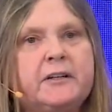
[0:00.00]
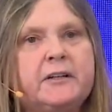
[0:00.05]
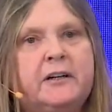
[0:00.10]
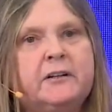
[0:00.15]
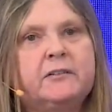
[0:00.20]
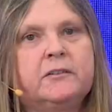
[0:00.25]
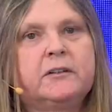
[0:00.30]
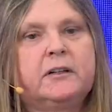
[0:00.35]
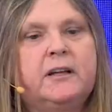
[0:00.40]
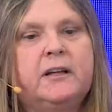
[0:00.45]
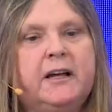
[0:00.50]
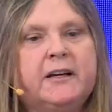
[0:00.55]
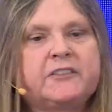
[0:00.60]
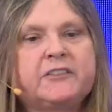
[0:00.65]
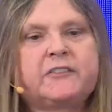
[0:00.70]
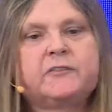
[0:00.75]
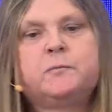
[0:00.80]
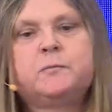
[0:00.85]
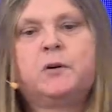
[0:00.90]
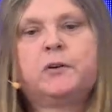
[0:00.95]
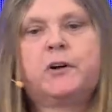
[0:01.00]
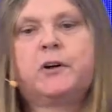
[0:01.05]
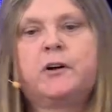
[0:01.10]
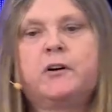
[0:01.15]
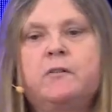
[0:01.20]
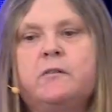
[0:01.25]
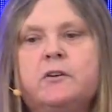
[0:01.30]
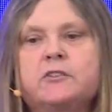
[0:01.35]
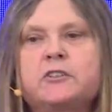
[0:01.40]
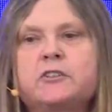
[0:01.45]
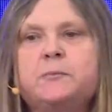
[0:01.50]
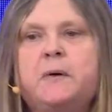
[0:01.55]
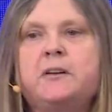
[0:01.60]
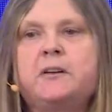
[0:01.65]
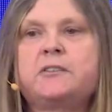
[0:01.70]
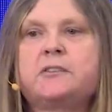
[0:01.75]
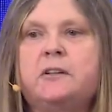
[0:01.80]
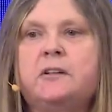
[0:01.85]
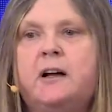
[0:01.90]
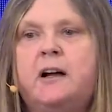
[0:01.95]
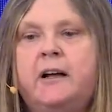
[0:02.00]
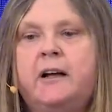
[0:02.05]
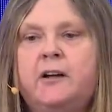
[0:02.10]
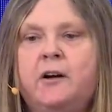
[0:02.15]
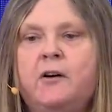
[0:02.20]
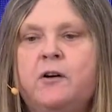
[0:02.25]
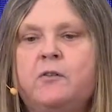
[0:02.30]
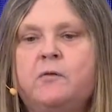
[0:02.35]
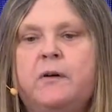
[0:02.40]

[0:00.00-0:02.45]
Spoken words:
I know the likes of Mono or Spatial.io,